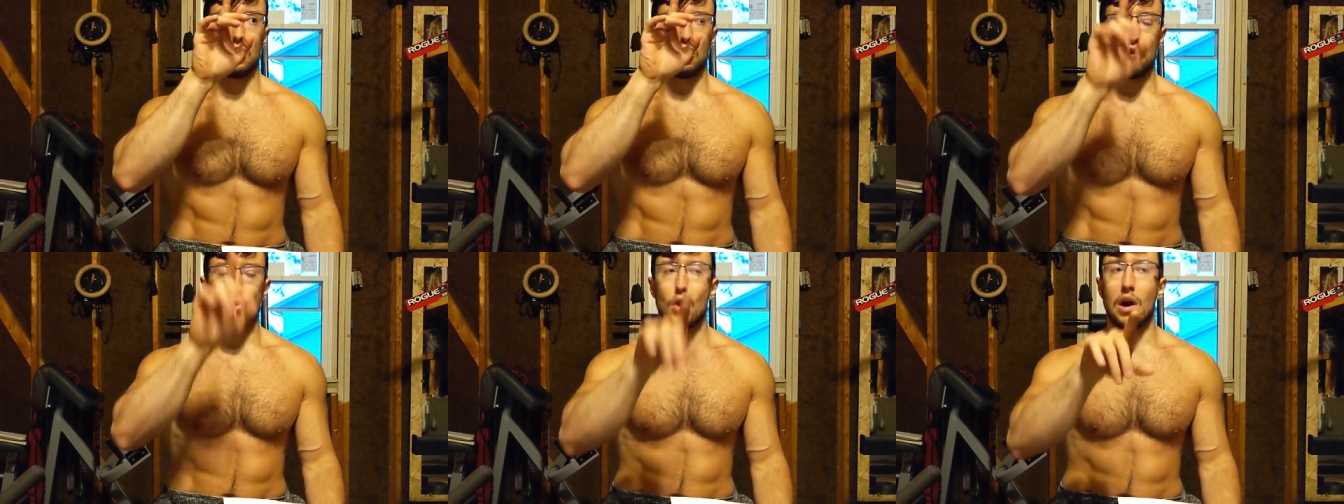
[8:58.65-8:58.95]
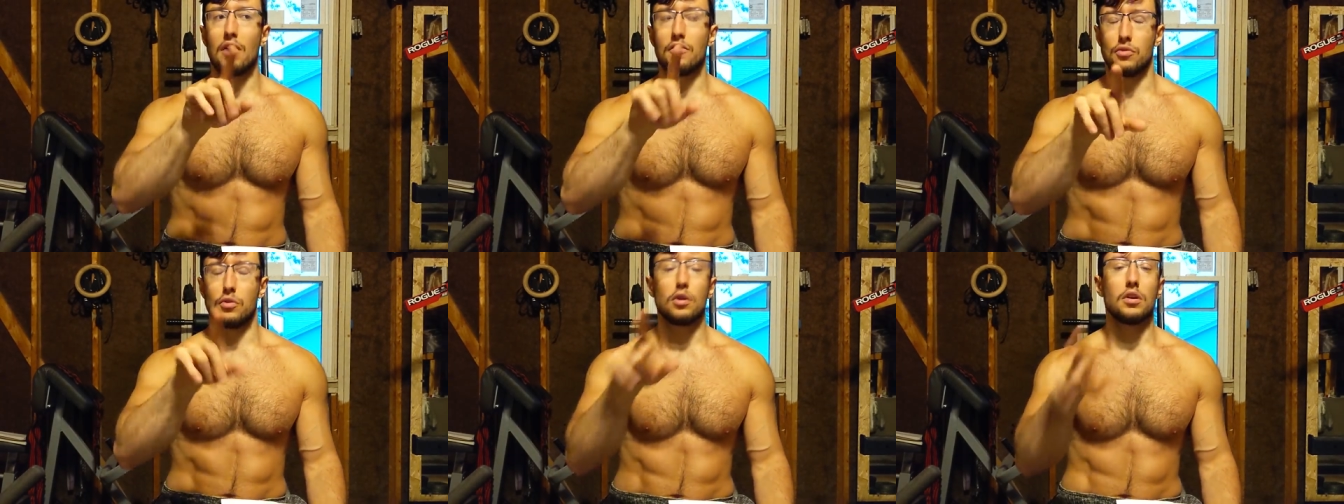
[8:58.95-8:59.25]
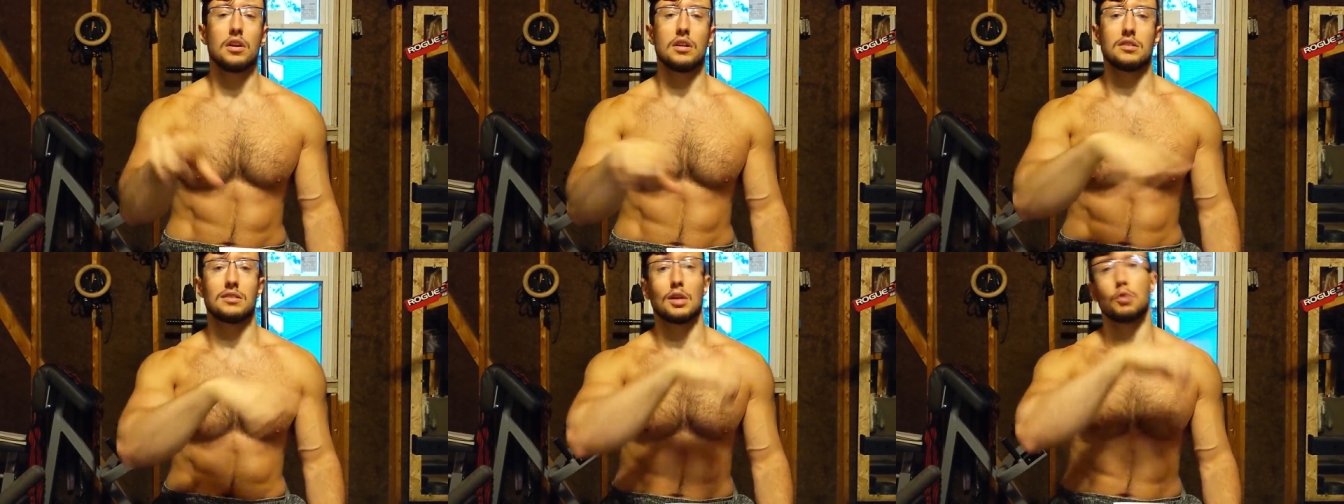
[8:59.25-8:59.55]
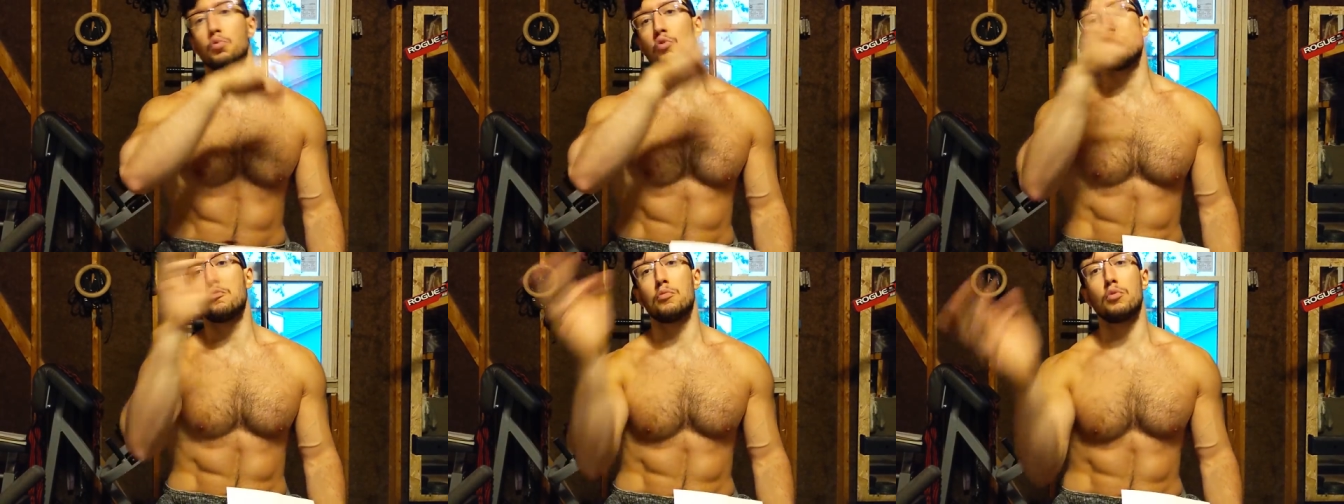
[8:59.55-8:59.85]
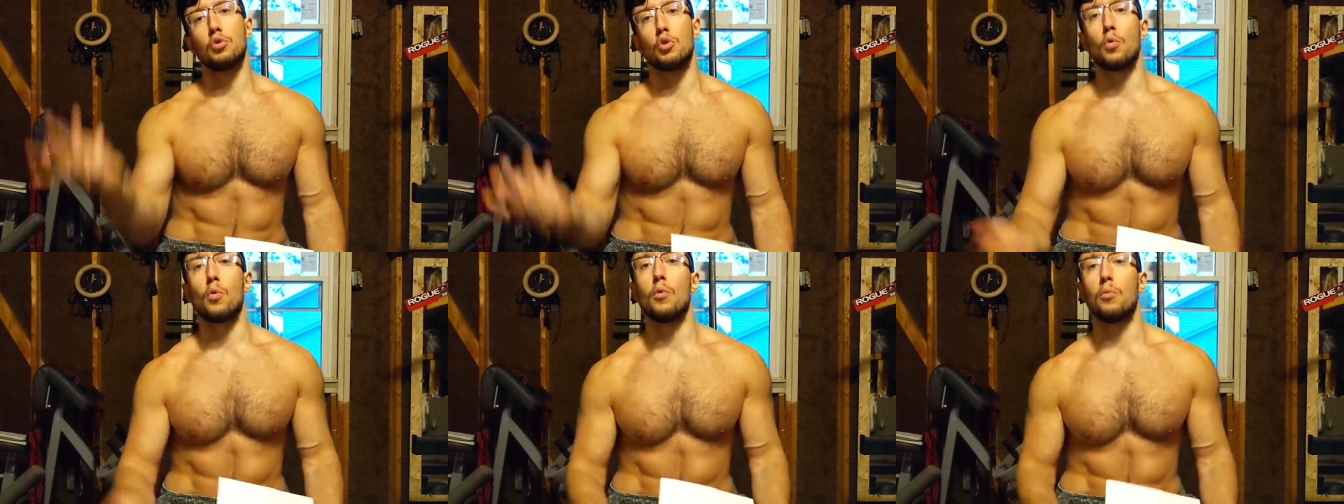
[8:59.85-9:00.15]
you have noticed that we've
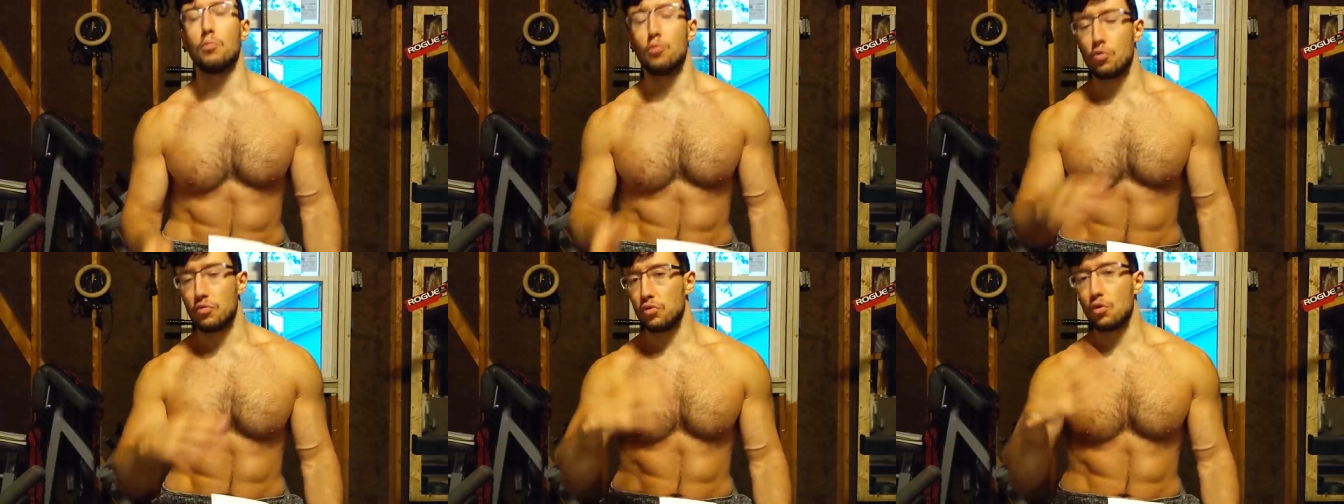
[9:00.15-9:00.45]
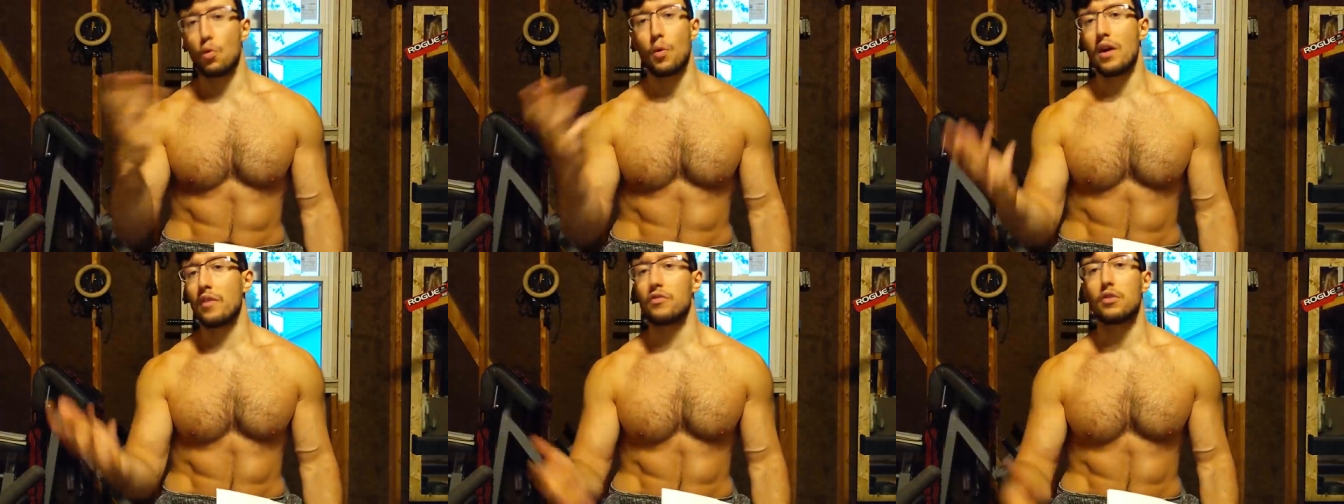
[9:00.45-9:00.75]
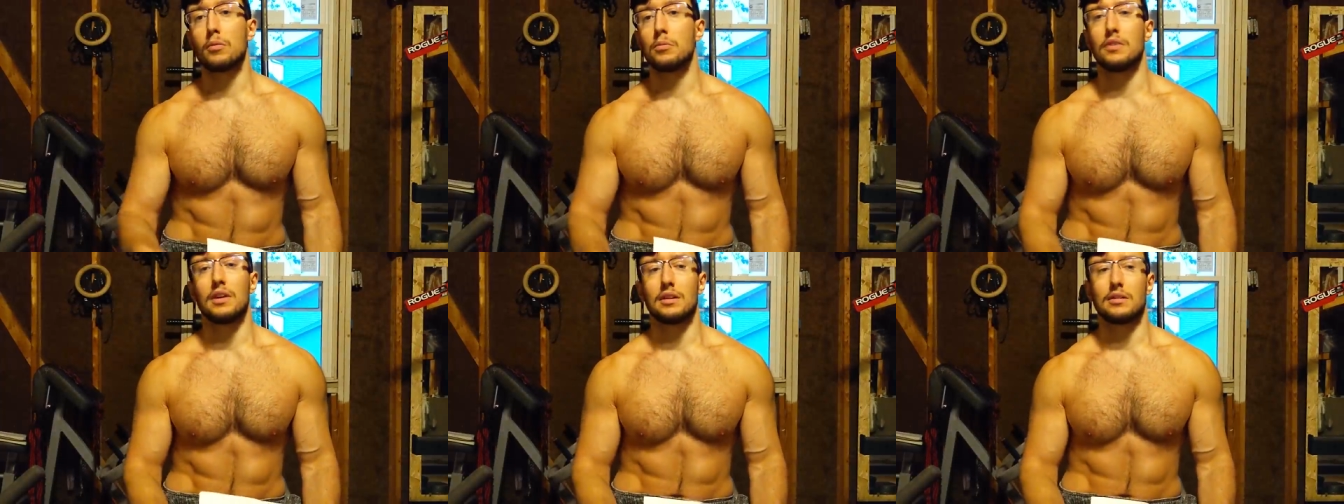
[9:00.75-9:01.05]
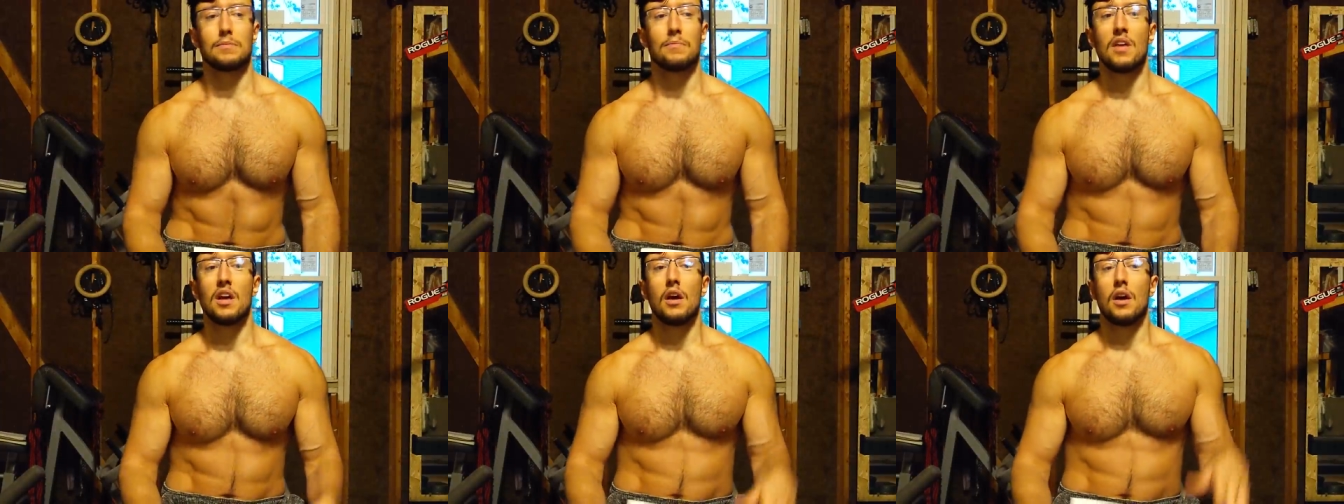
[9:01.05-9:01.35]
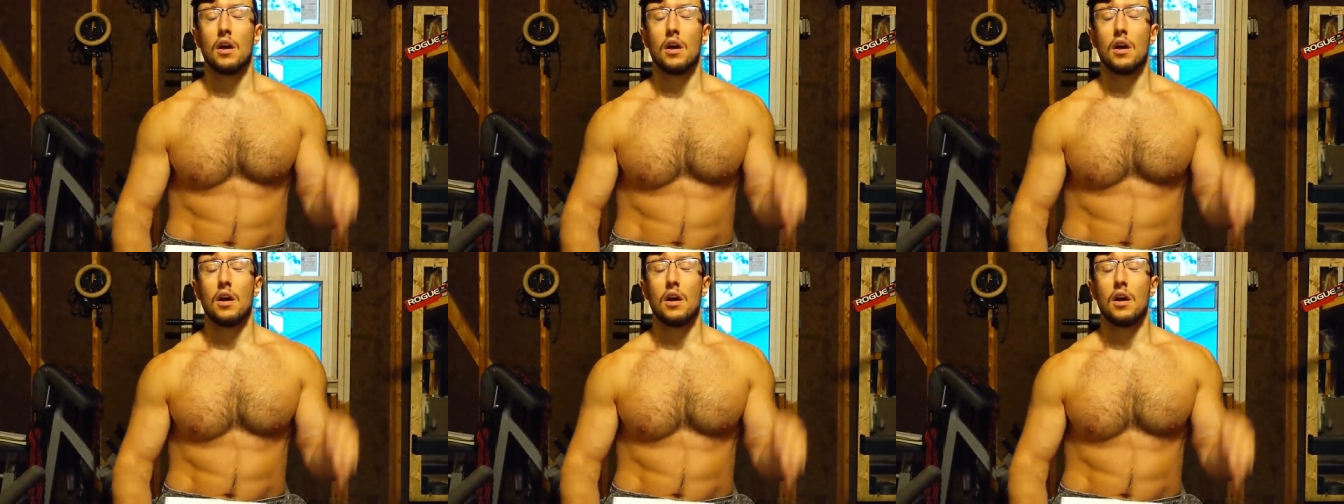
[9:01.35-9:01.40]
moved away from that.